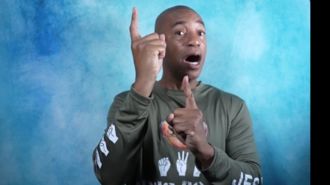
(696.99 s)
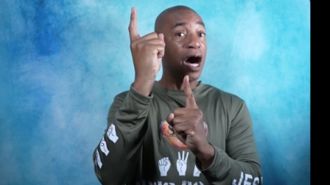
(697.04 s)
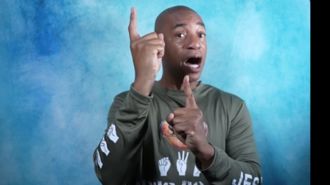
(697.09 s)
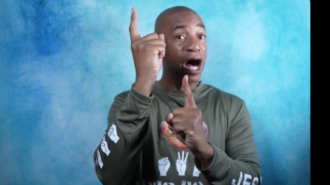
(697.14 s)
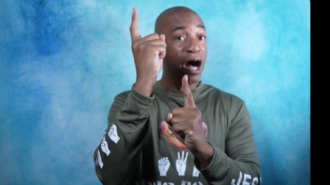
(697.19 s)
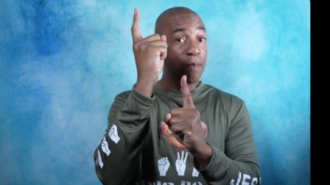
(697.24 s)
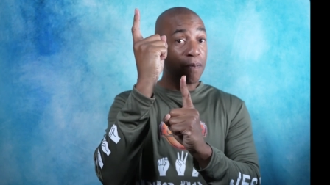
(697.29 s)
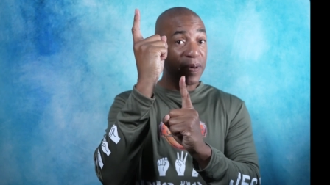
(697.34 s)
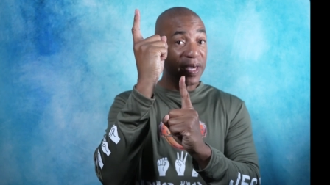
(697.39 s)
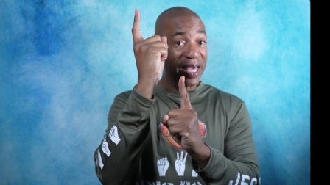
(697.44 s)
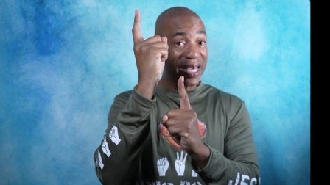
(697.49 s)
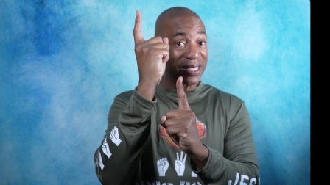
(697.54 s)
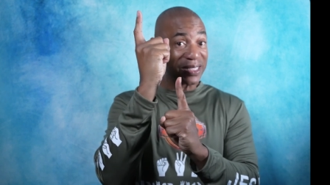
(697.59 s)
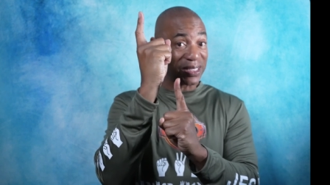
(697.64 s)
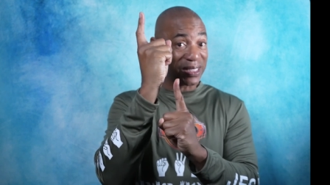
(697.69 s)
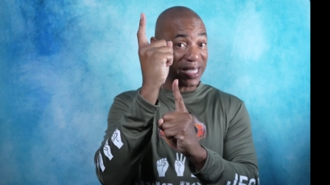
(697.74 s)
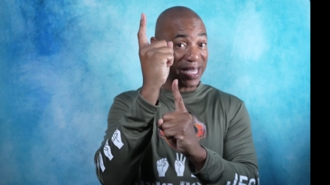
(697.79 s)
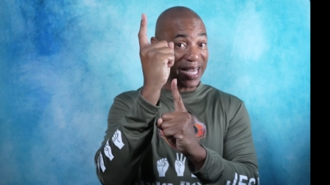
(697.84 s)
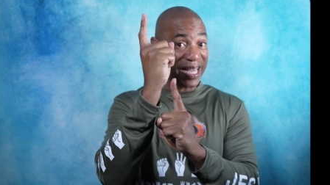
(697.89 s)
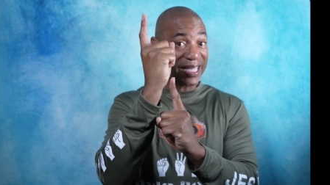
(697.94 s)
up
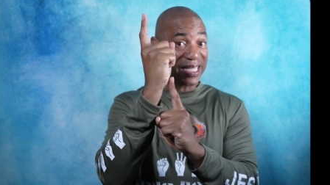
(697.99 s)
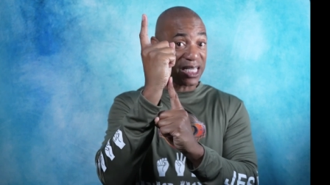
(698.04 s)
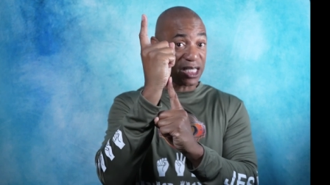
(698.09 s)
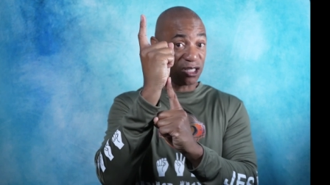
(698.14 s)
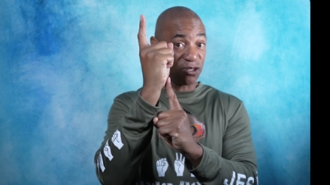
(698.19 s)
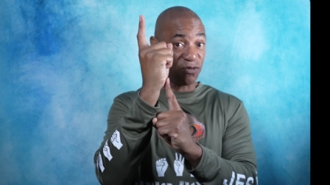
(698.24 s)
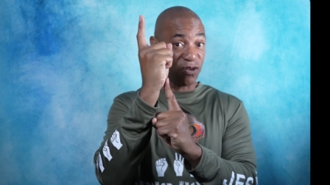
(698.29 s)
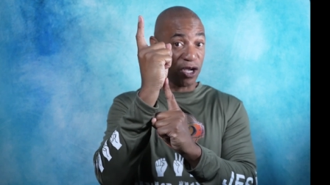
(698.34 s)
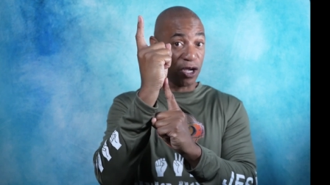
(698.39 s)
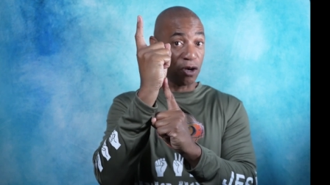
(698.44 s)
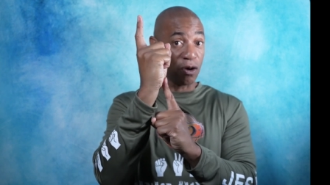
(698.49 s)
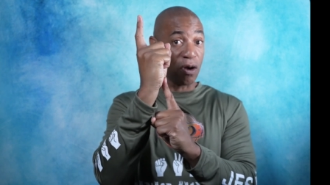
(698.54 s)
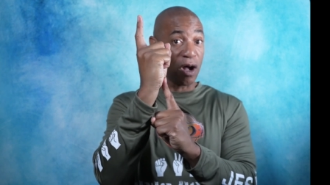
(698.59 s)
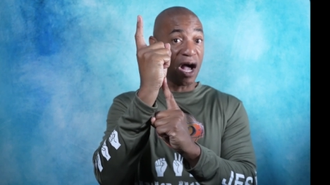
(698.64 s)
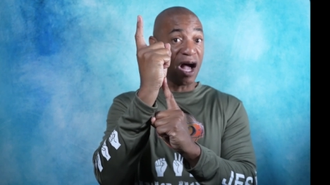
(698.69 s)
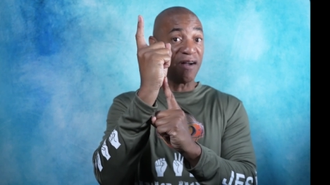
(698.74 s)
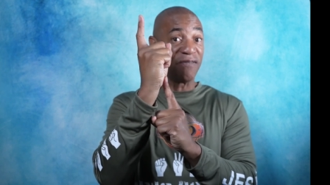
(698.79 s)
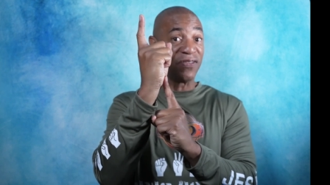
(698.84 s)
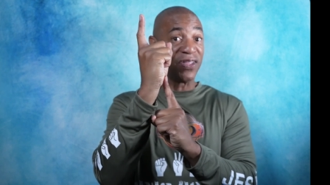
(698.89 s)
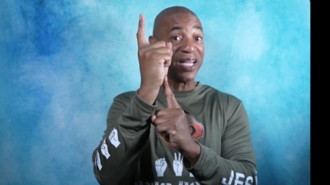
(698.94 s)
against the index finger
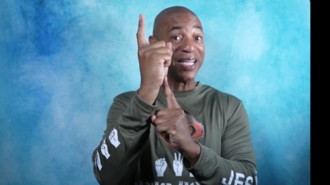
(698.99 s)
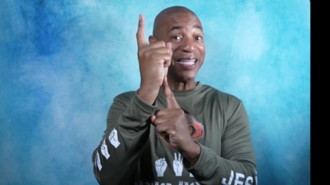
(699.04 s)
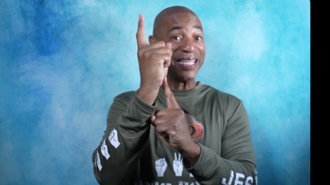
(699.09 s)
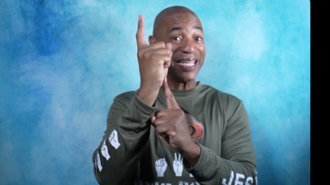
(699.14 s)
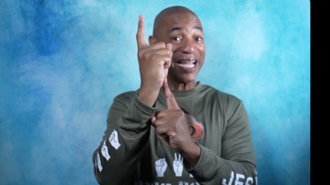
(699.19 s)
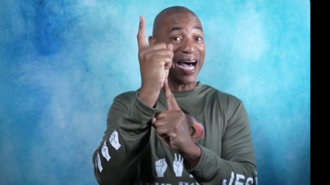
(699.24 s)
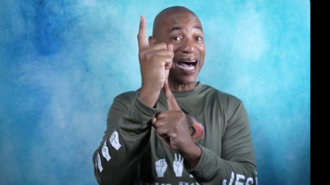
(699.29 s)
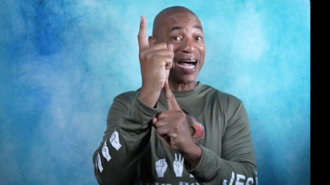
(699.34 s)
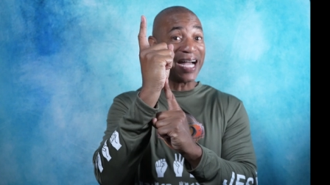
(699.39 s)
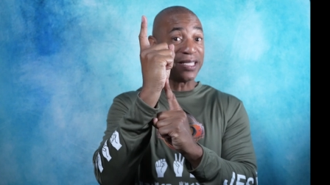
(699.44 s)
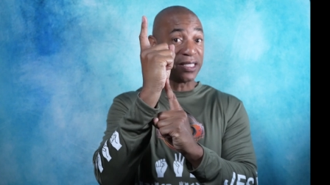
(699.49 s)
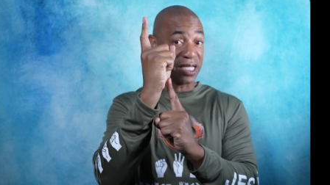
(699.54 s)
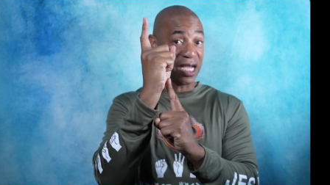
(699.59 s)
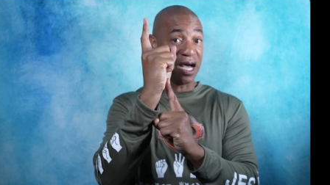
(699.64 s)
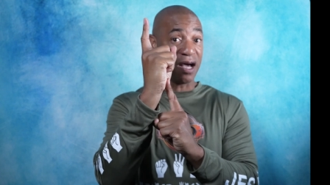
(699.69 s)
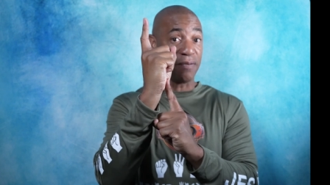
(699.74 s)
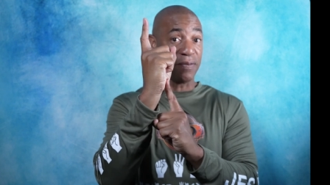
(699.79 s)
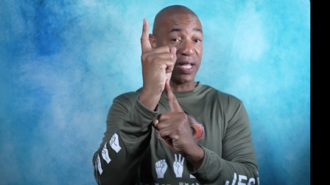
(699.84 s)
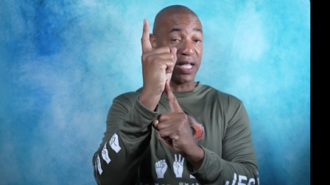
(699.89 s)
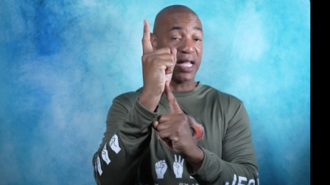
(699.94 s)
of the
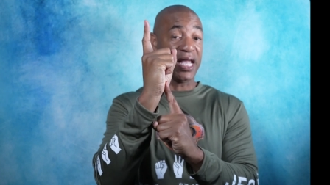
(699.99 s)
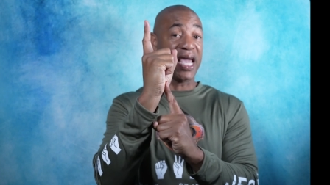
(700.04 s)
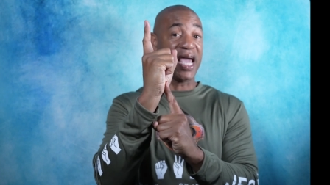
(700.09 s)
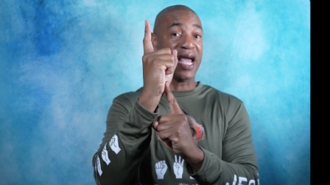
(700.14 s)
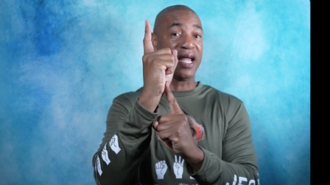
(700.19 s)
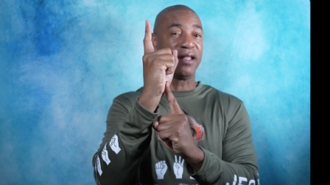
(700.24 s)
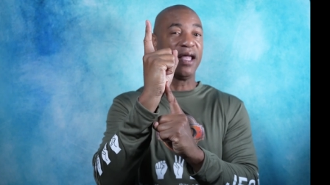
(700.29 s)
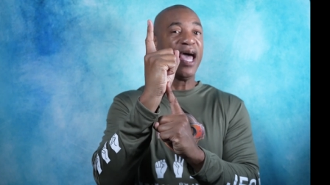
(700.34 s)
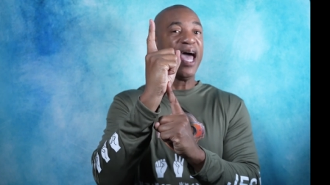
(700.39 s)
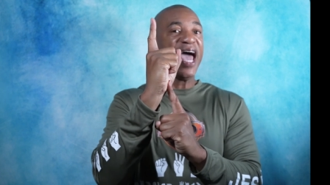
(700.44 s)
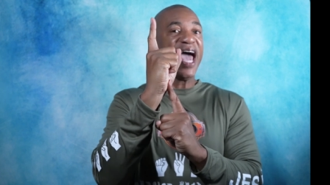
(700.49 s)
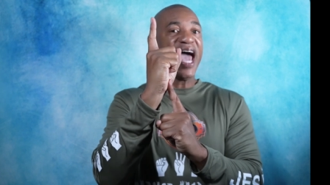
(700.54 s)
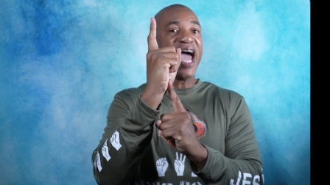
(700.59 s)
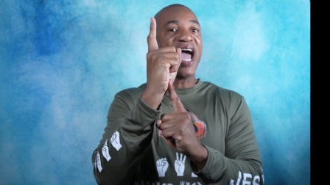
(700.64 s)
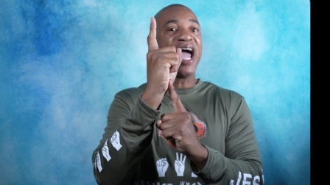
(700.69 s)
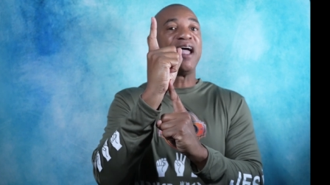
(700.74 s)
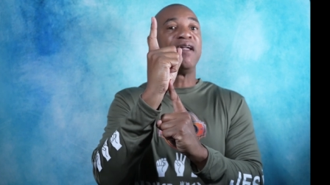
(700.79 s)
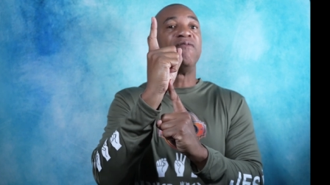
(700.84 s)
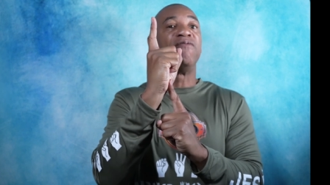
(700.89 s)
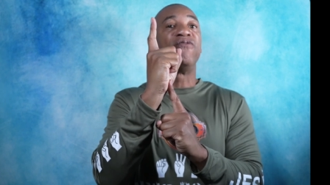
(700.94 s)
non-dominant hand
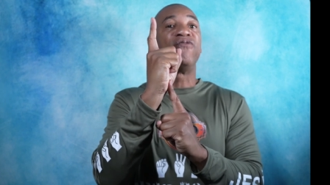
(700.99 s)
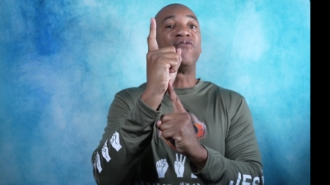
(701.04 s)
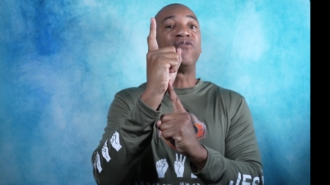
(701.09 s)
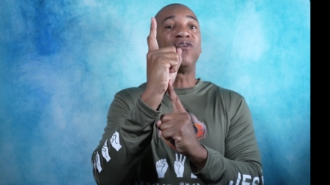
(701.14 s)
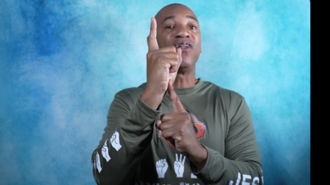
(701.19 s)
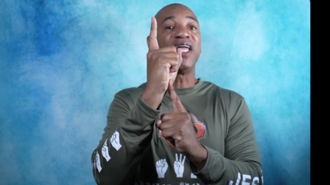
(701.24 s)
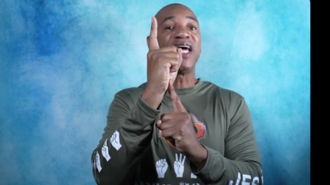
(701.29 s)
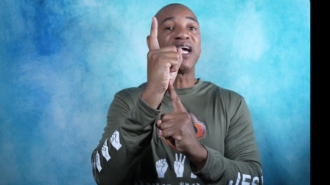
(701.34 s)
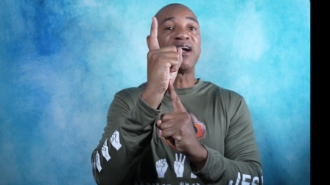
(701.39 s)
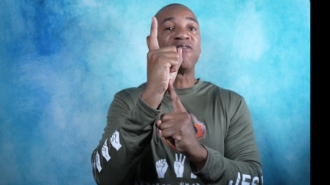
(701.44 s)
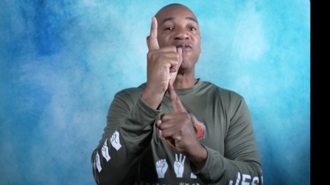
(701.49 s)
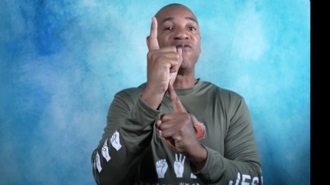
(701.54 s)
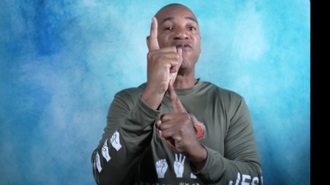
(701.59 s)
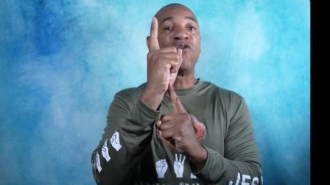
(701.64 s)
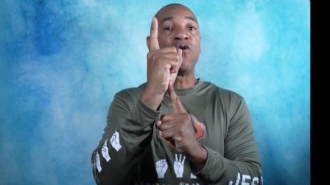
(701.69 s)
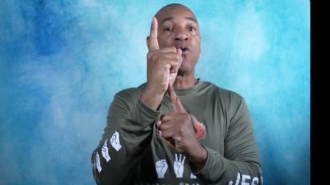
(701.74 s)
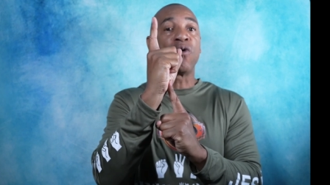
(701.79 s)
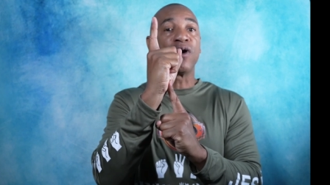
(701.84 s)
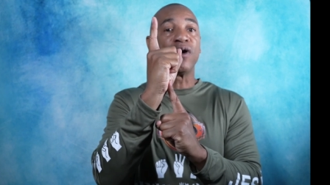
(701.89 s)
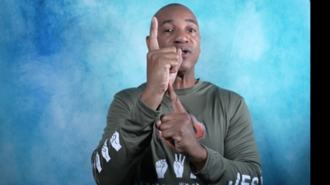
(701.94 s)
and flick
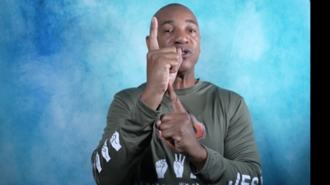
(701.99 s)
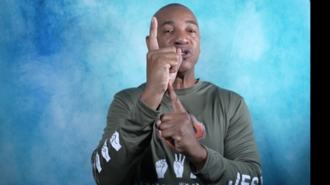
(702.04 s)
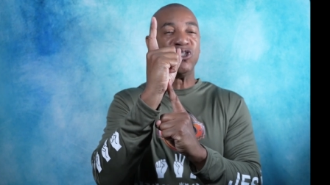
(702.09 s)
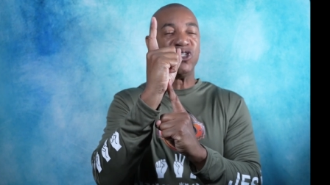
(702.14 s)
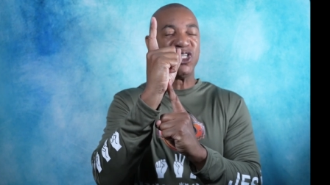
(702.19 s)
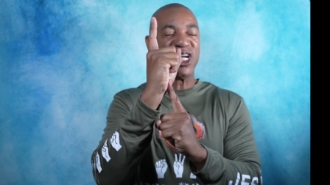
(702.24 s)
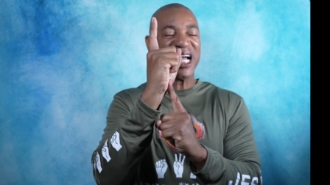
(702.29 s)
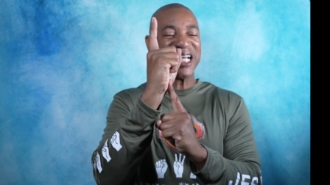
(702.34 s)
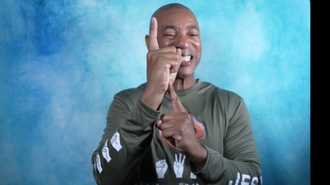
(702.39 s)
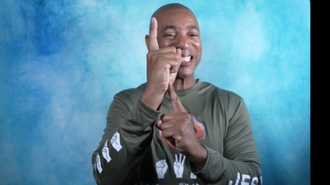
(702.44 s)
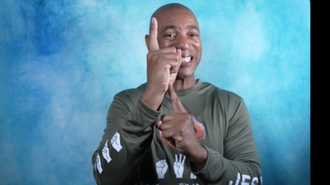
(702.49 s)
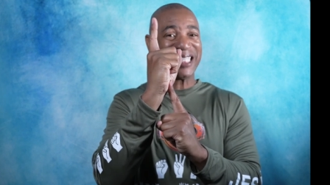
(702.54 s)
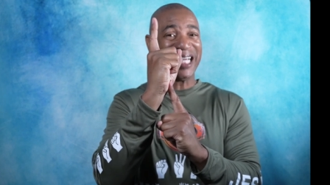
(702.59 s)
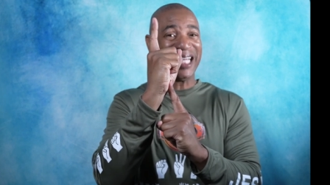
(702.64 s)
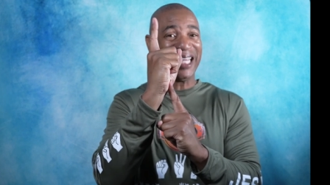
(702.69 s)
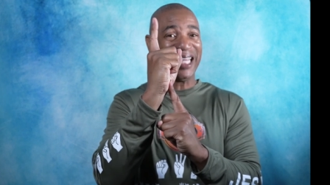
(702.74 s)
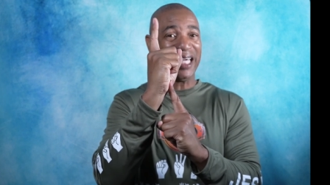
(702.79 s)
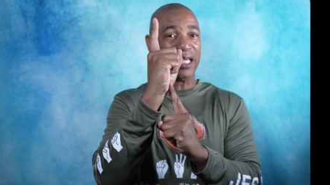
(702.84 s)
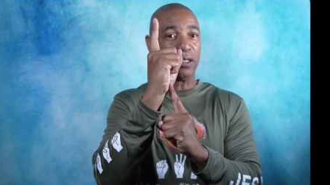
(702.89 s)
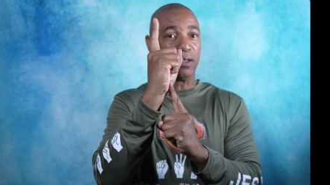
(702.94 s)
forward just a
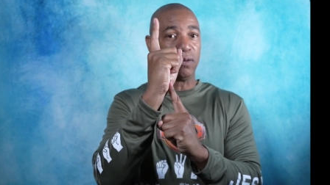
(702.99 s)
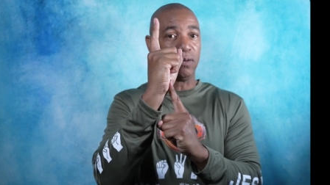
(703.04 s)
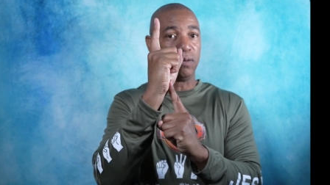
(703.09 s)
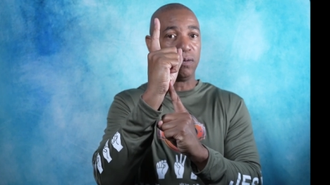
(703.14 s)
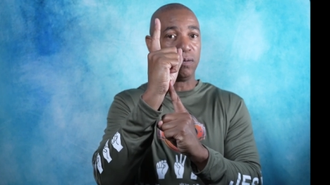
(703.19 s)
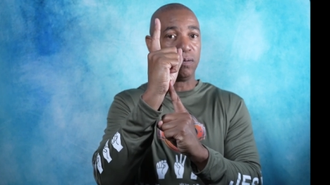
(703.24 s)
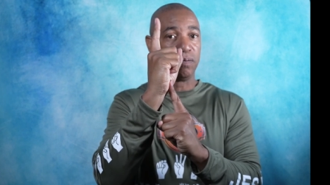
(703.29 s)
little.